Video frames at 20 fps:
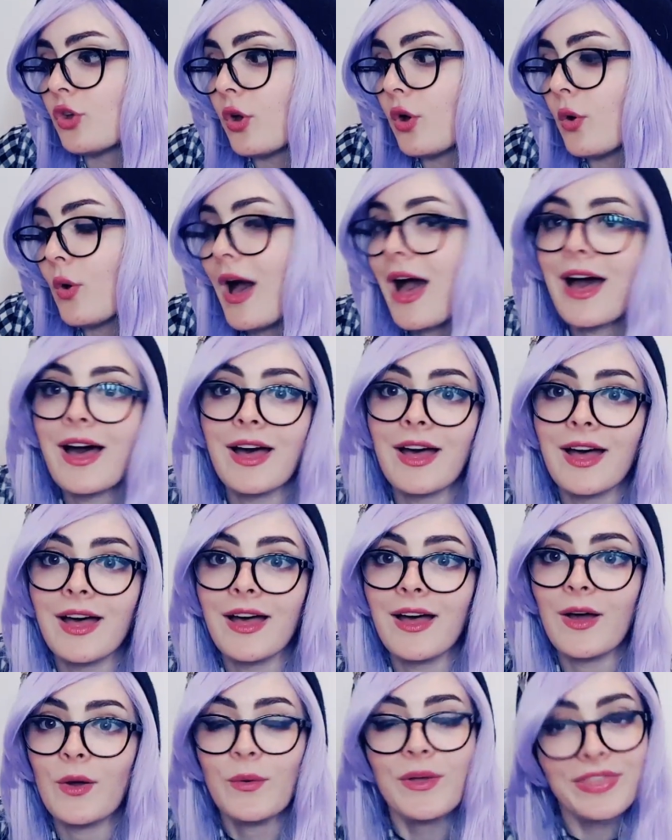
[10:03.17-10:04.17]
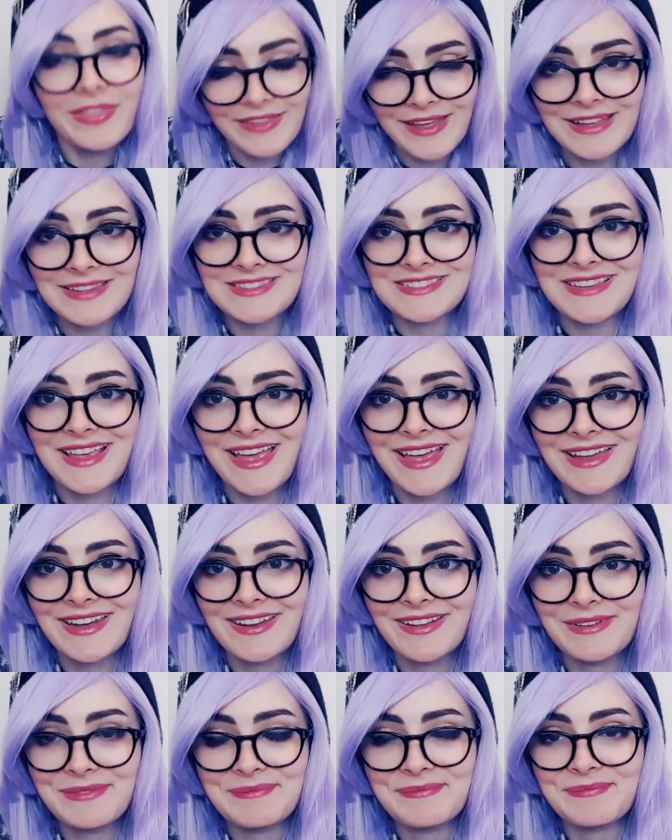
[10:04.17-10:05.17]
So, with that said,
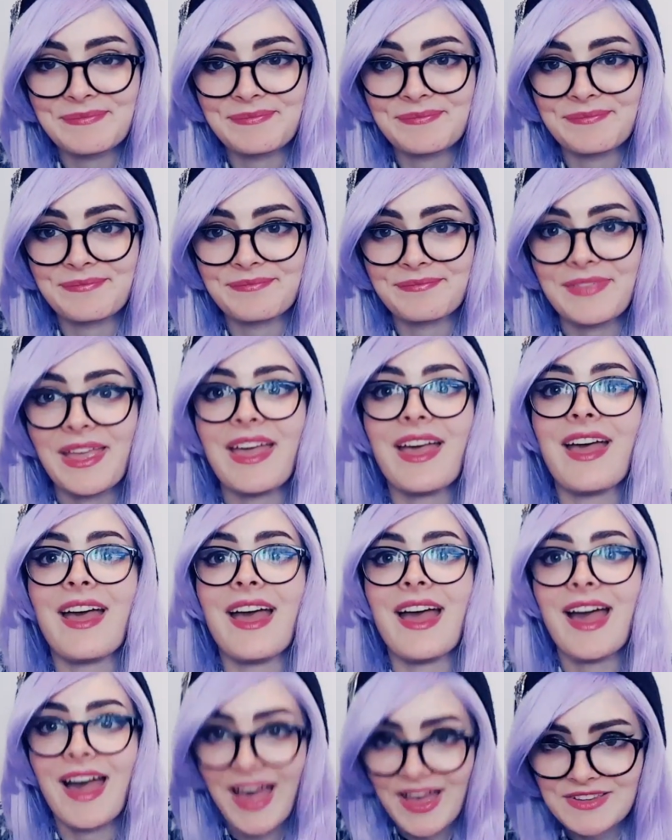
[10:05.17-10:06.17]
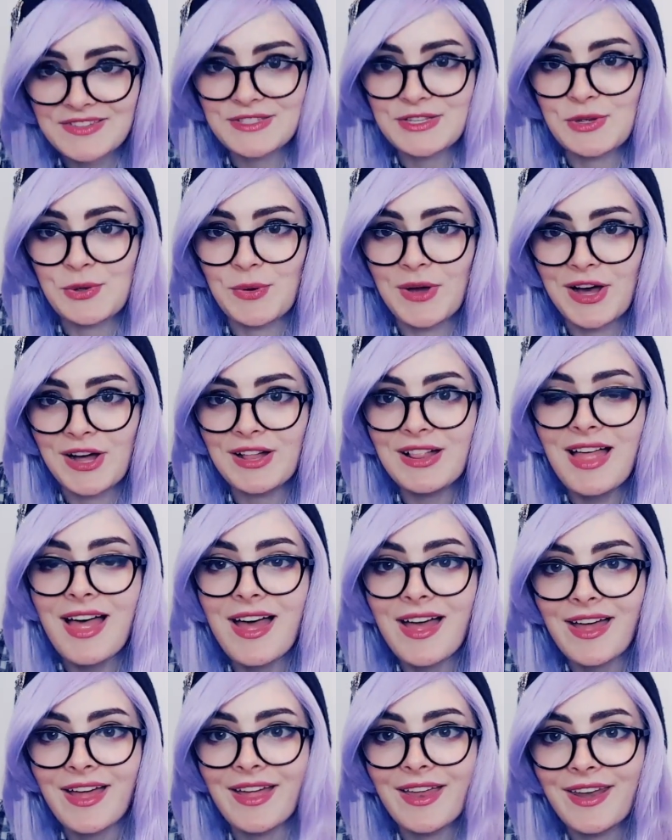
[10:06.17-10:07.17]
I'll see you all
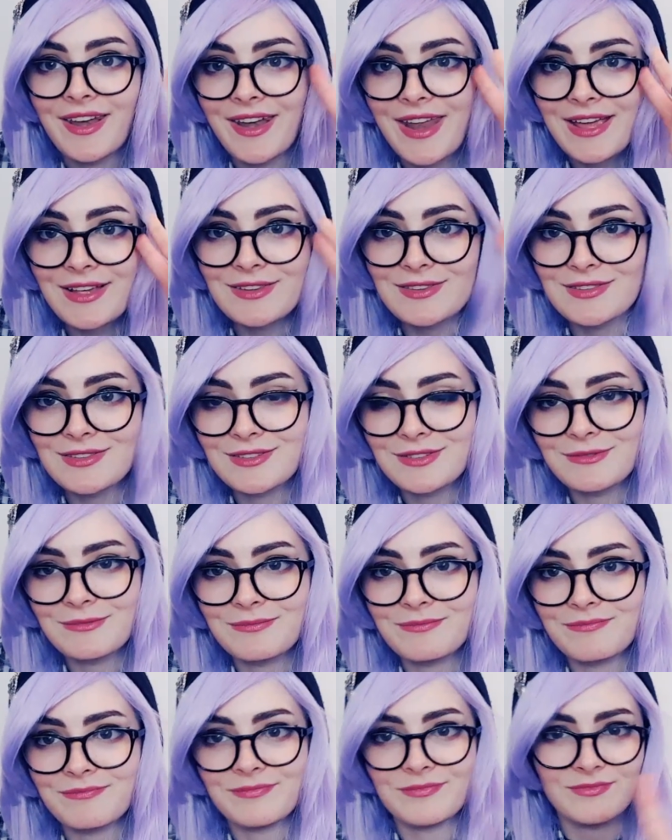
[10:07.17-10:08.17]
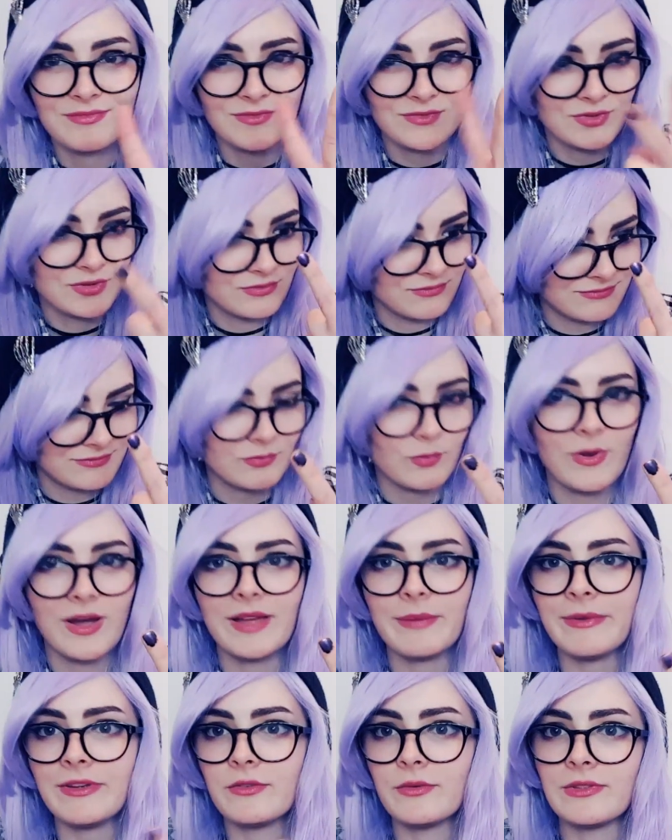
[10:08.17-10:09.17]
next...
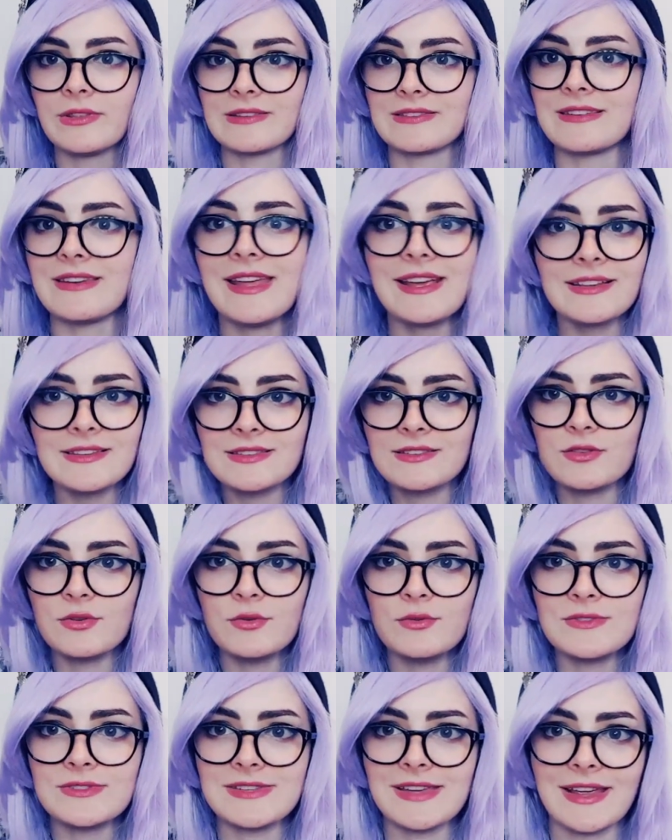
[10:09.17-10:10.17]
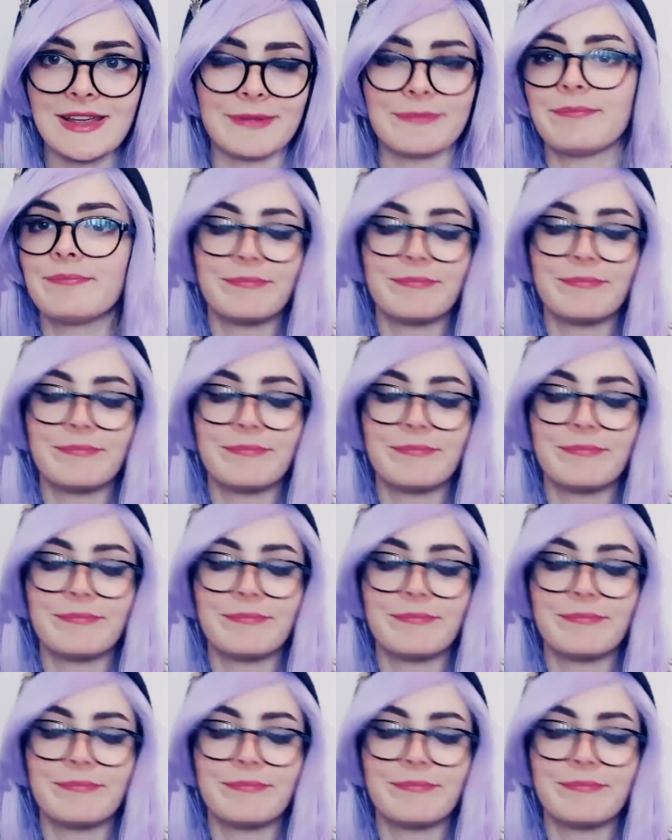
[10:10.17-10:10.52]
Why am I doing this? Next Tuesday.